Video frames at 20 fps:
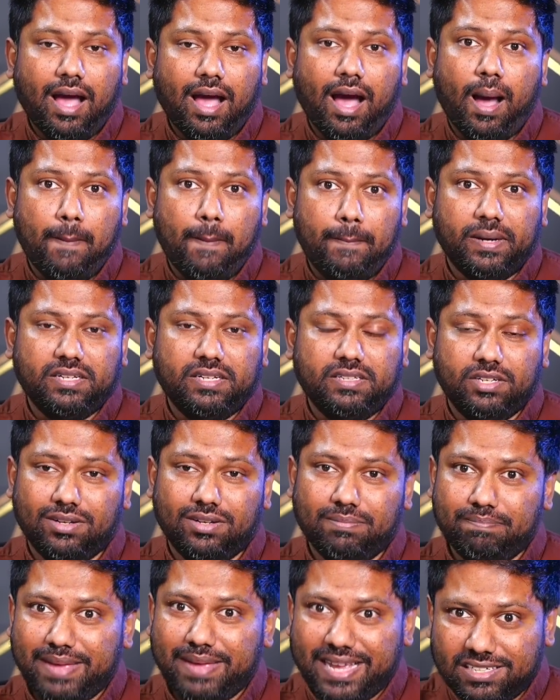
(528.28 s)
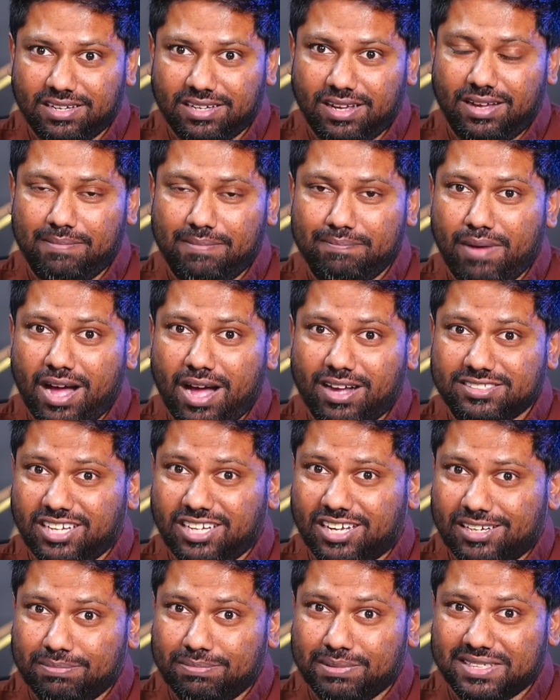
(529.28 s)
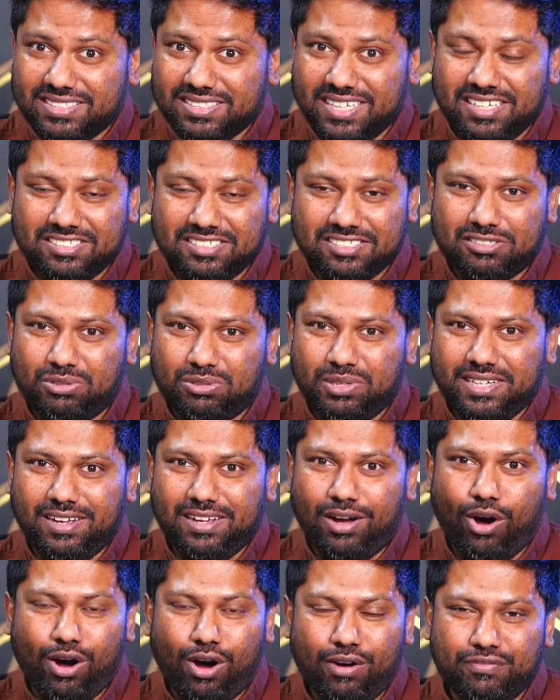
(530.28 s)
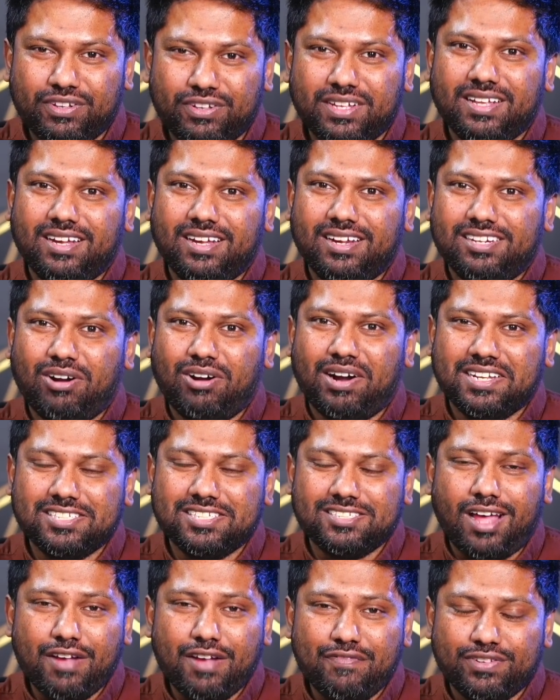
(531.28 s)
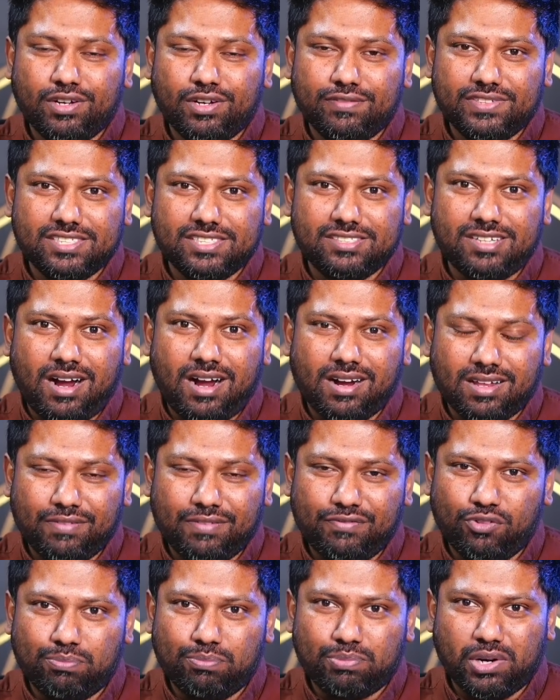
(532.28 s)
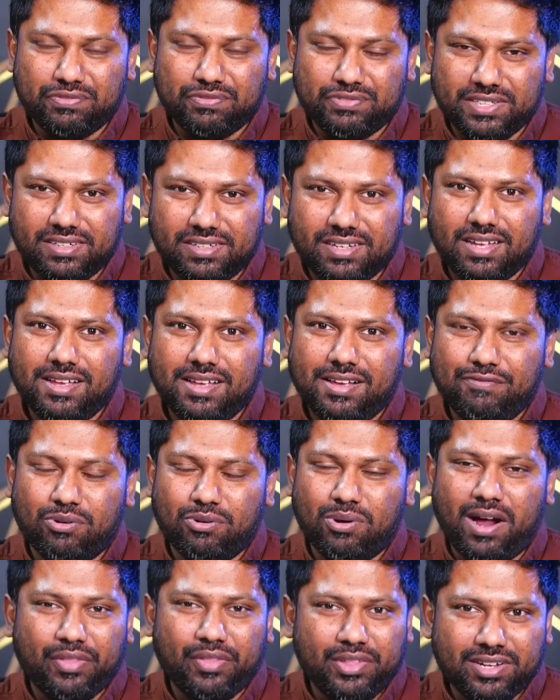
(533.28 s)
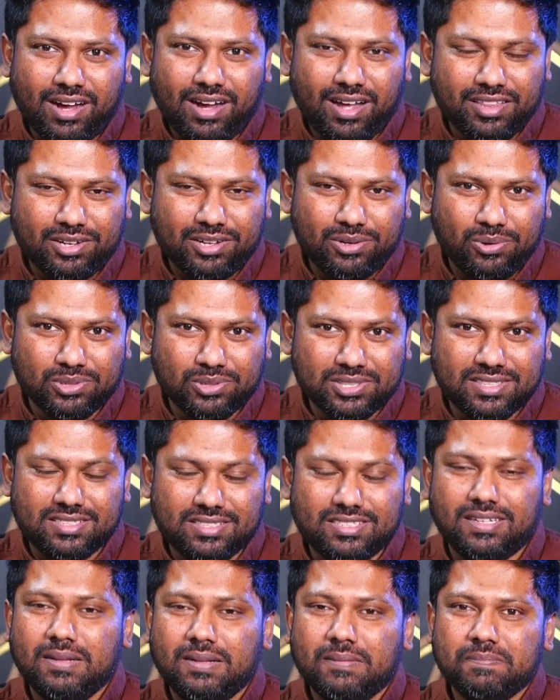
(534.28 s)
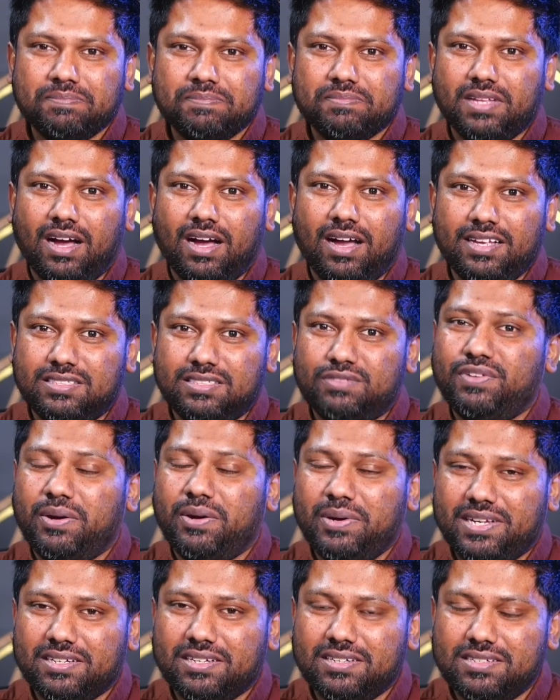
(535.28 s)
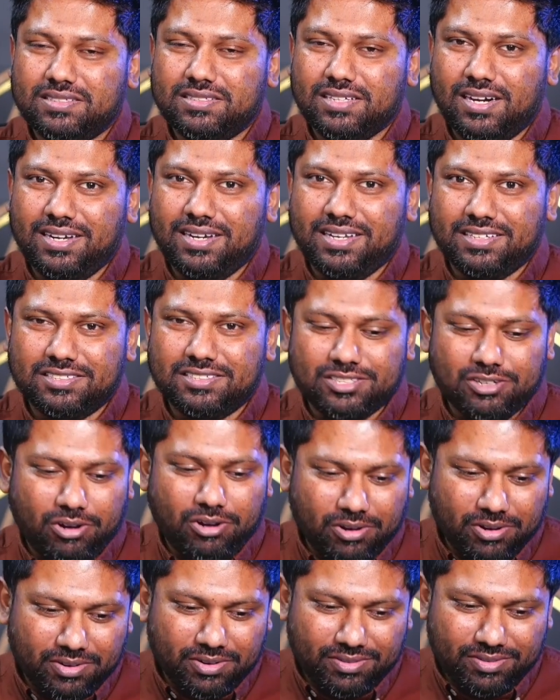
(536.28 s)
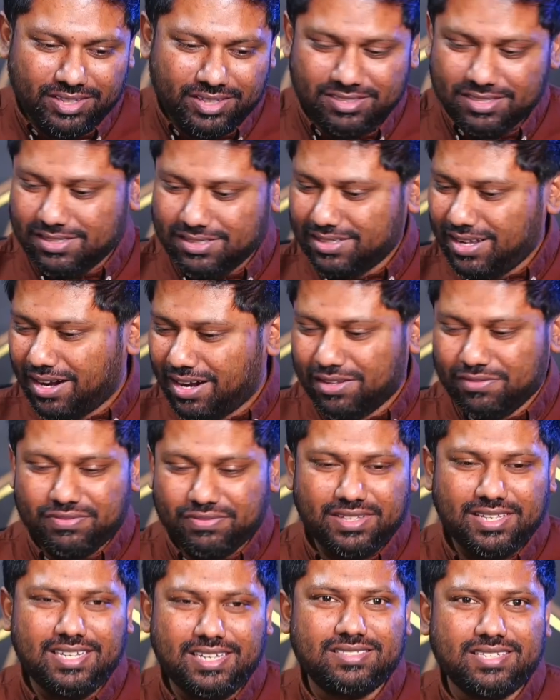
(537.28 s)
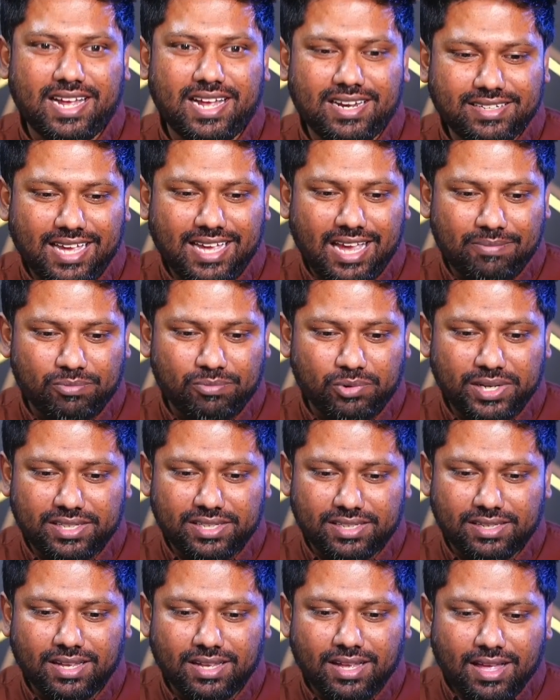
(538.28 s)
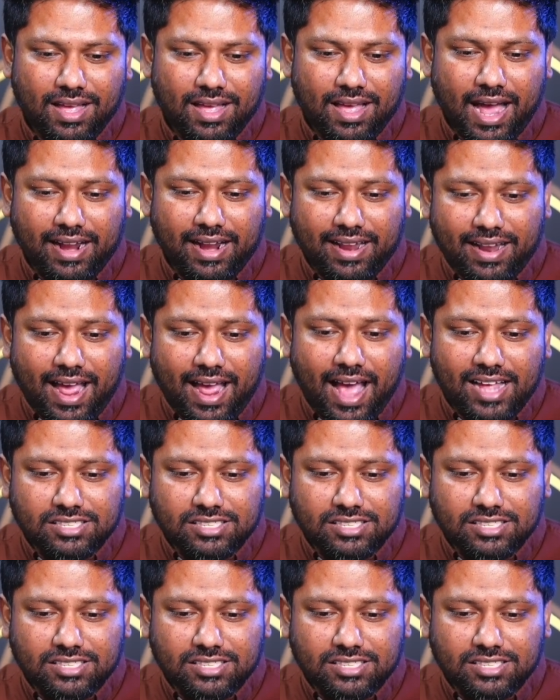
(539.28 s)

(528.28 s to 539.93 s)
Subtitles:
But Meta, Mark Zuckerberg's history of trying to siphon off this data for profit for other causes, it's very concerning. So this is kind of his end game, really, and it has